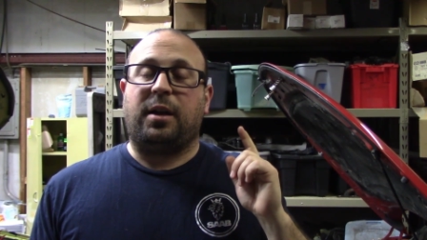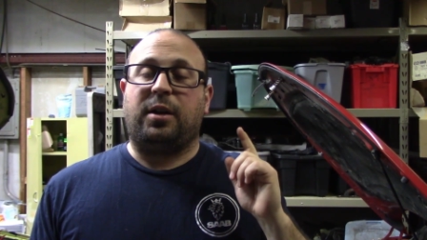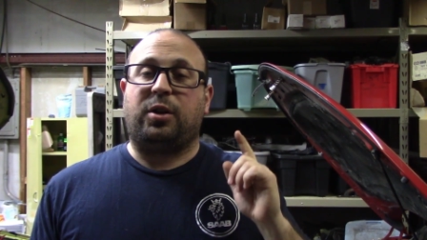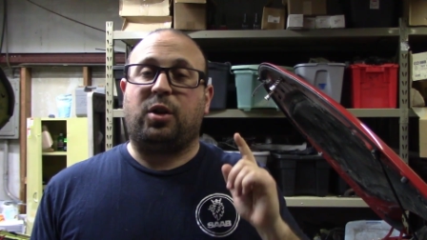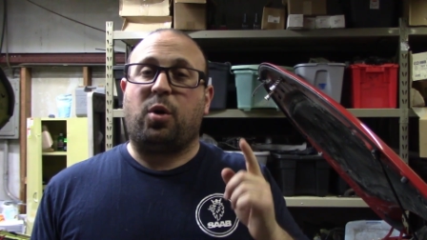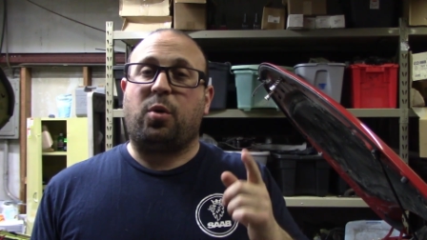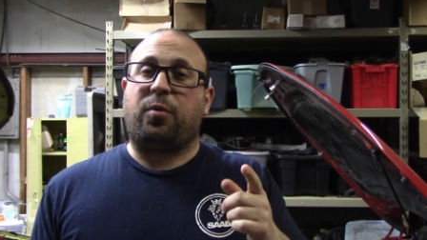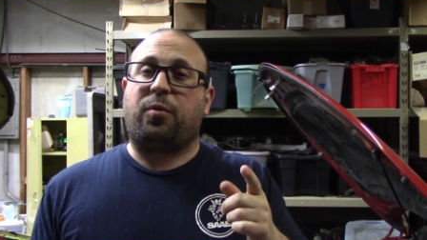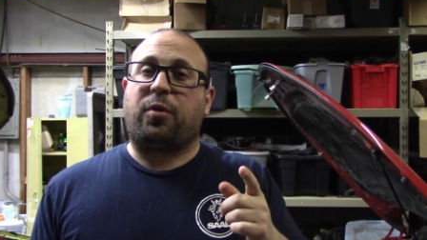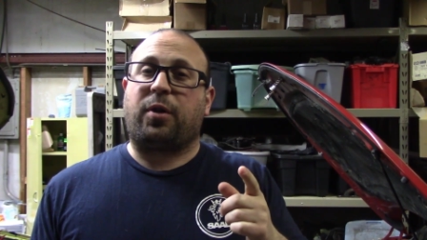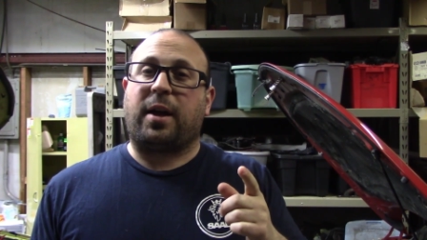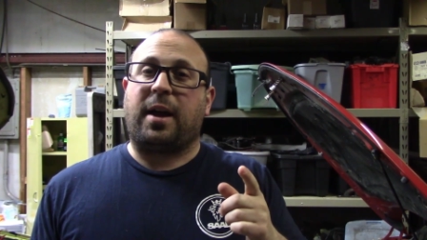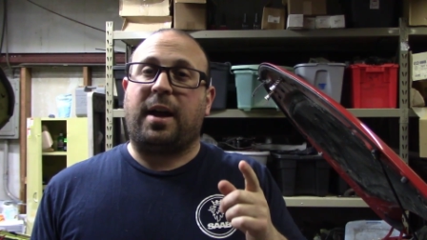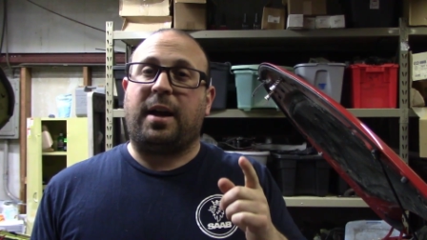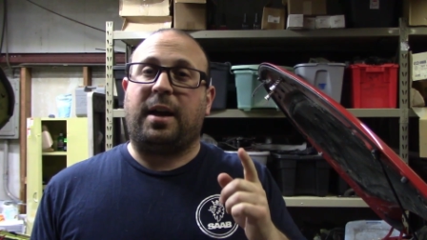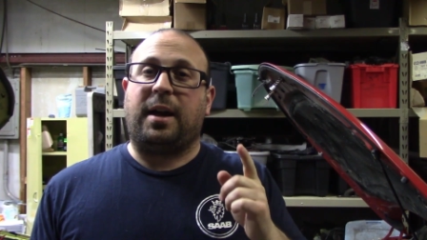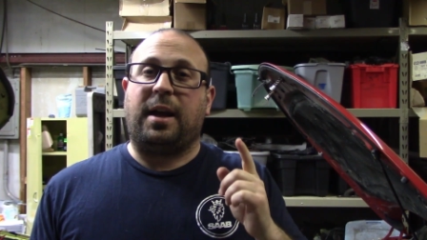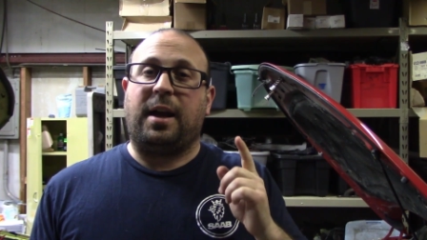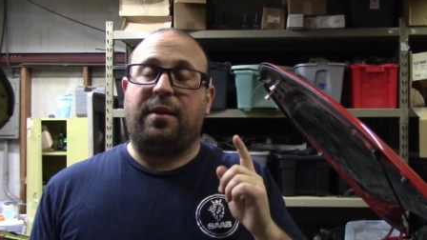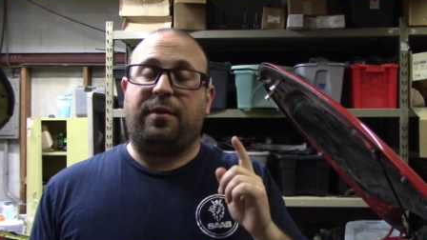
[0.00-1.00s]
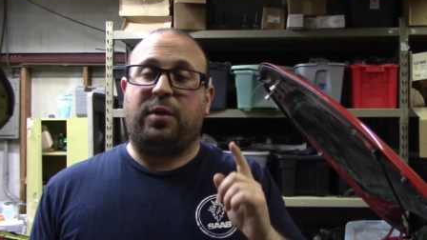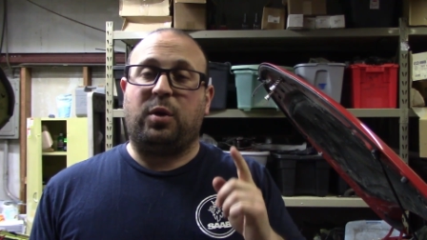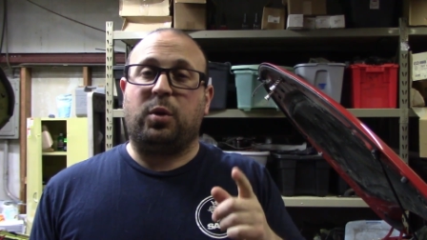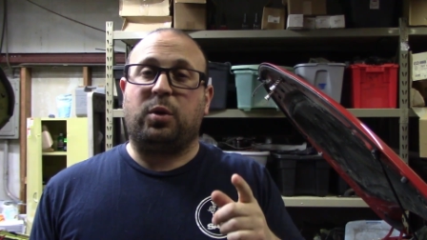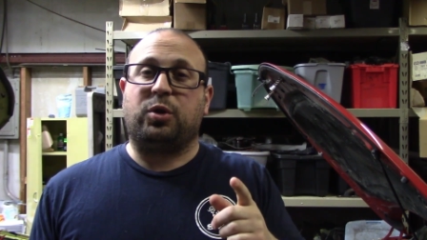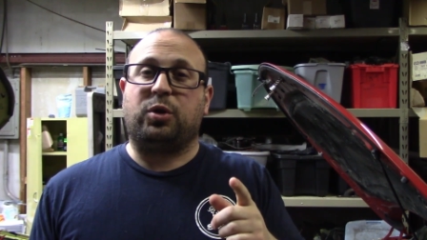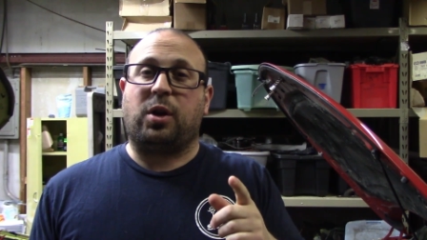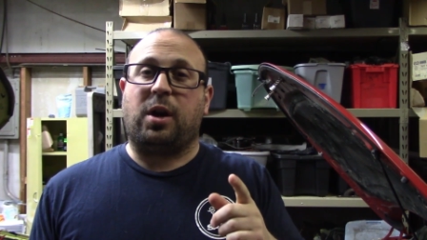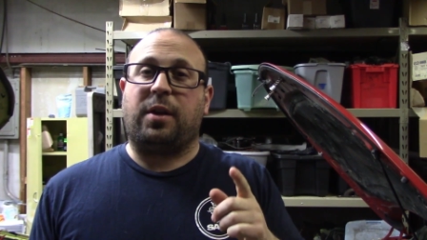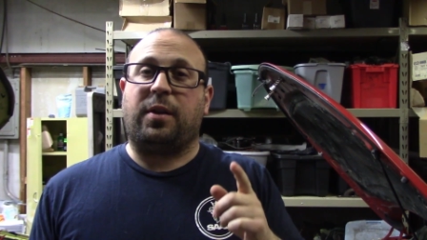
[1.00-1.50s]
Don't forget, if you
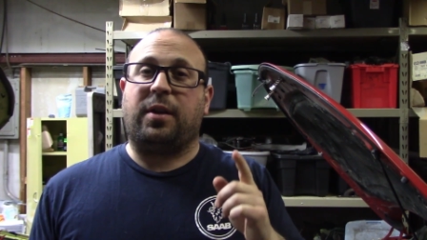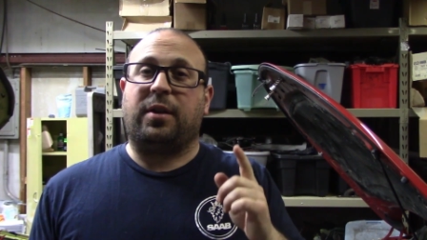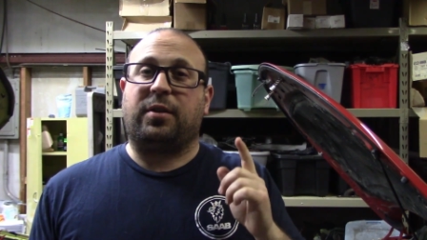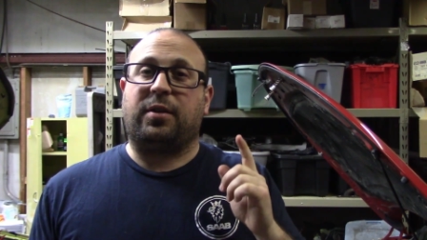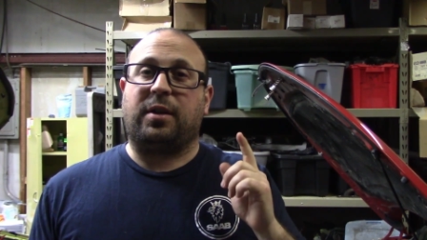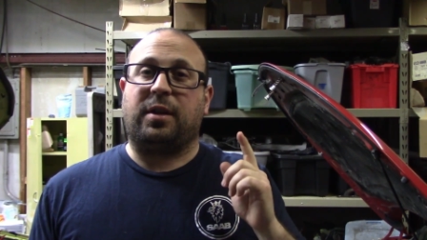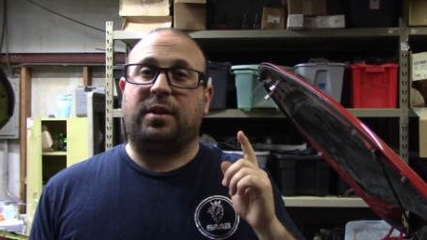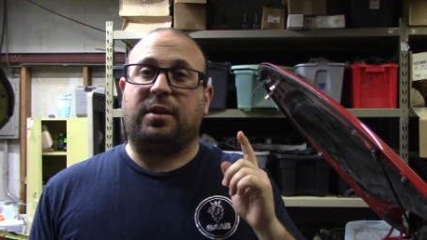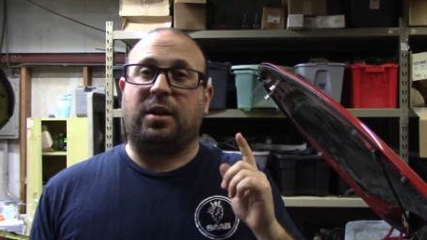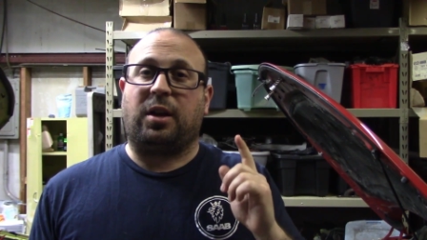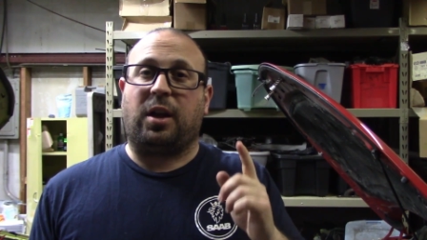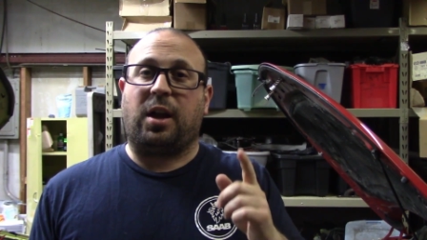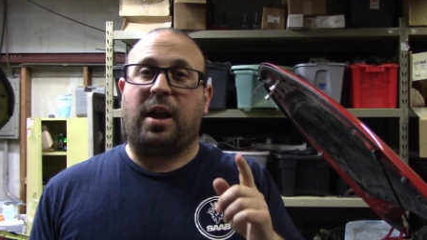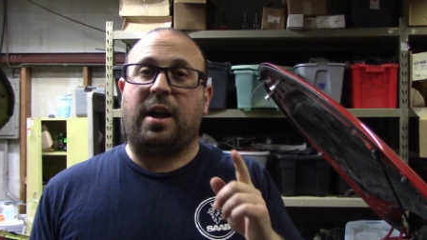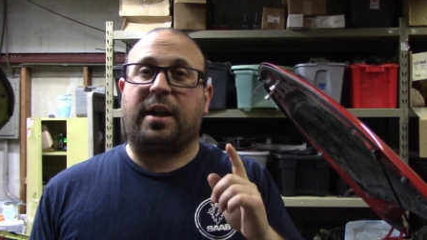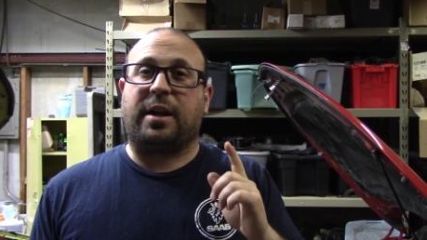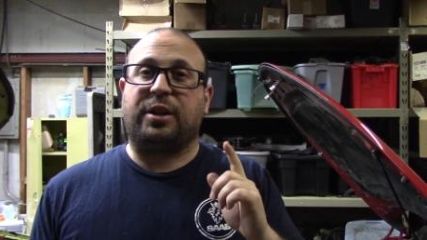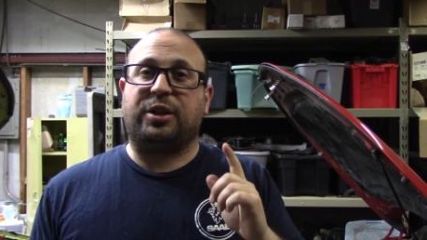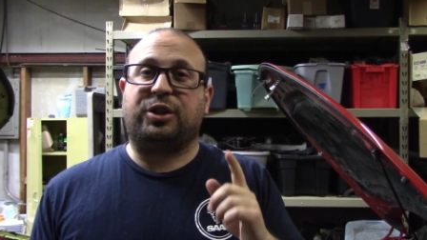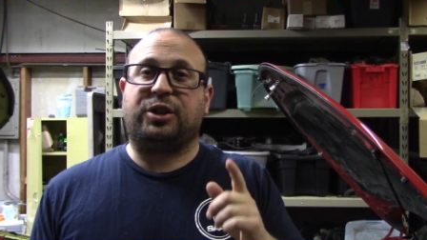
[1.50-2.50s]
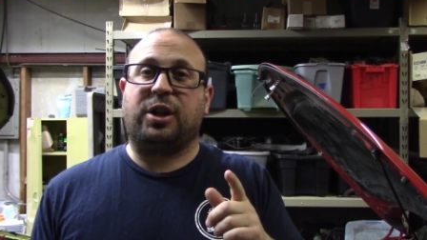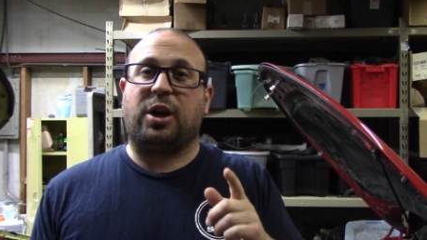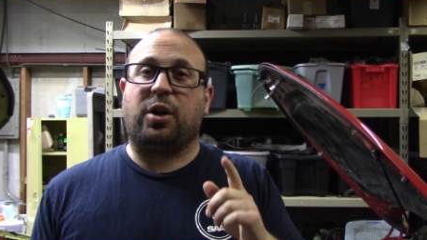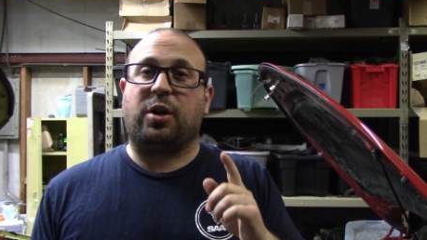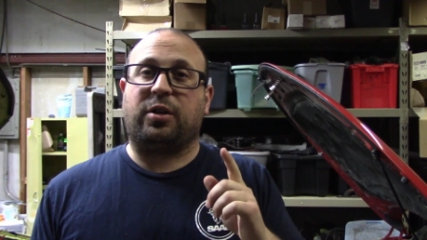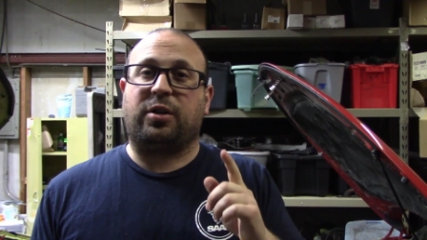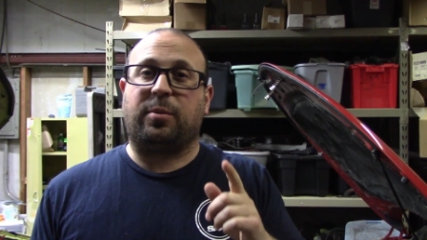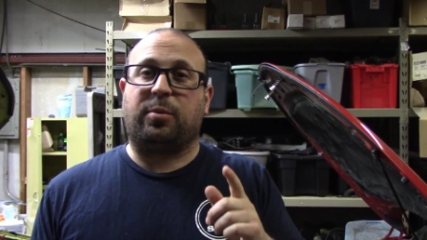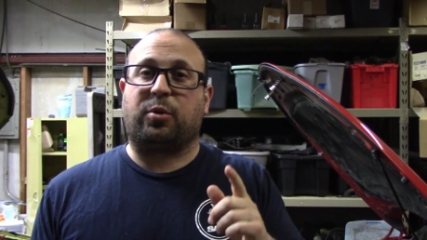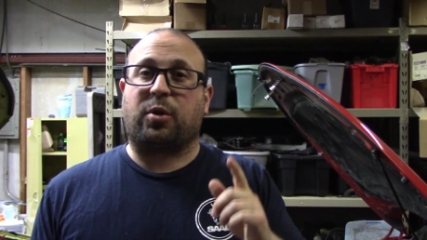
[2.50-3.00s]
enjoy this, to like, share,
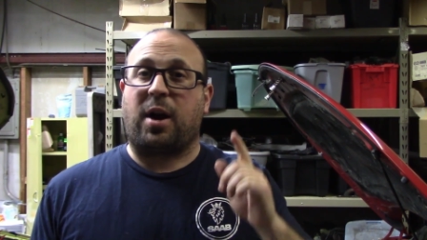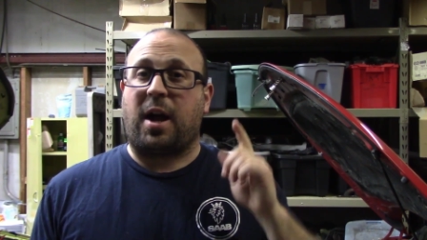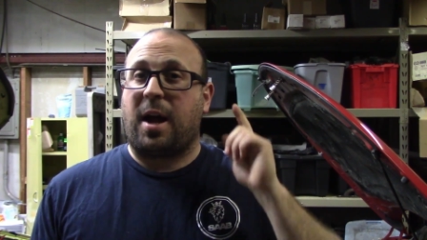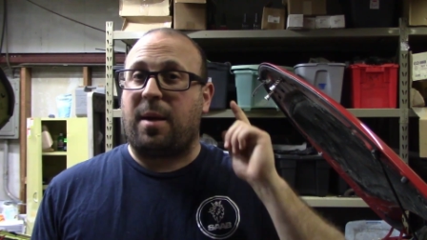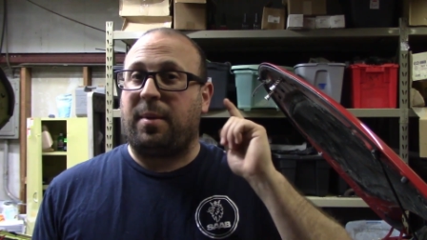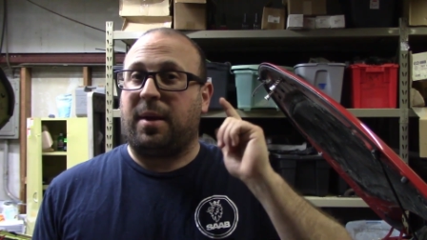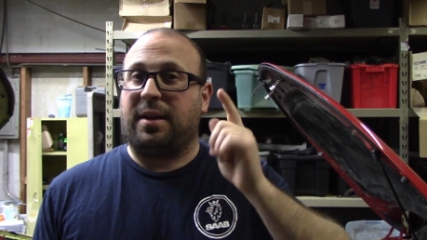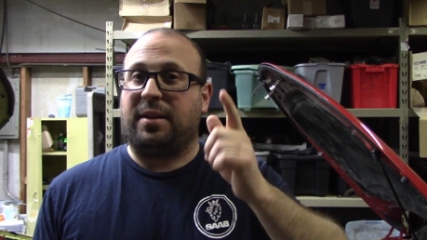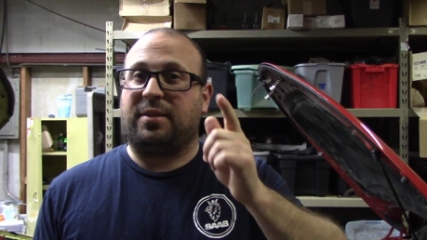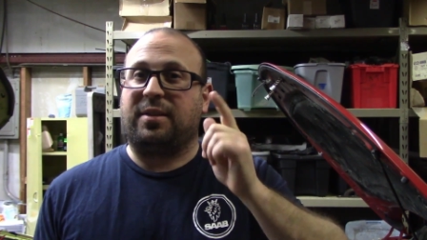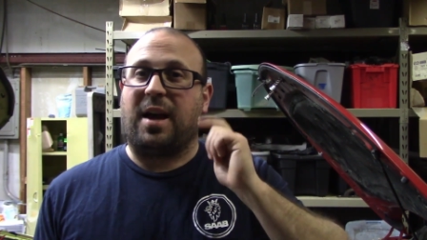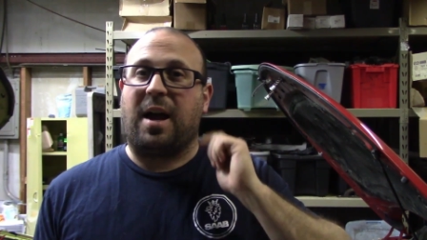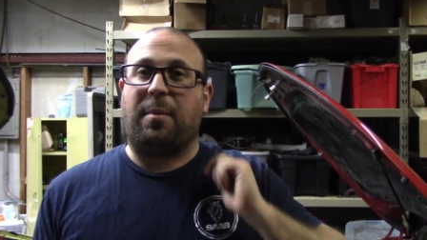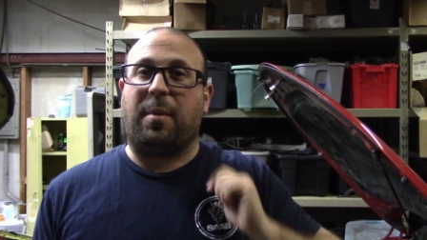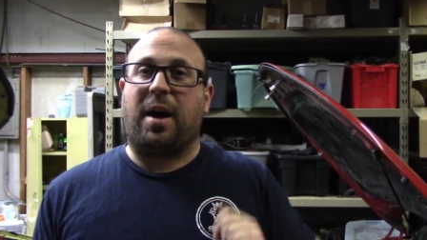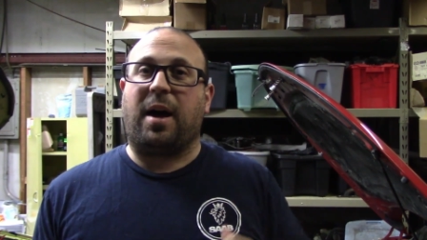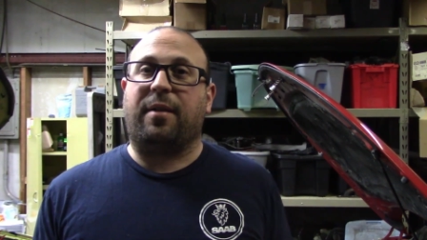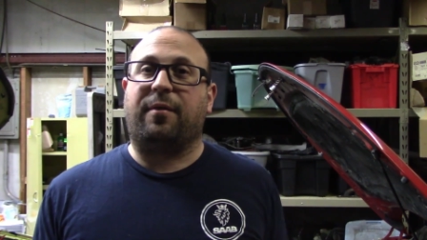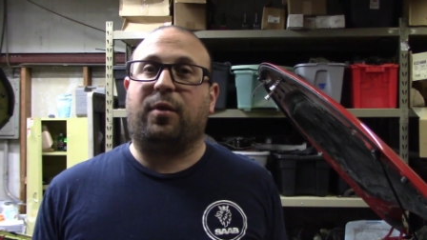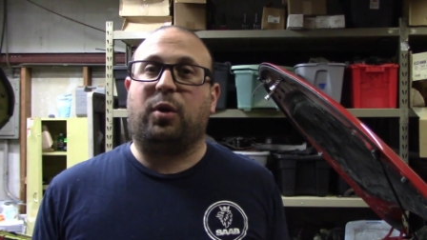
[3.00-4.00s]
and subscribe, and sabon, on,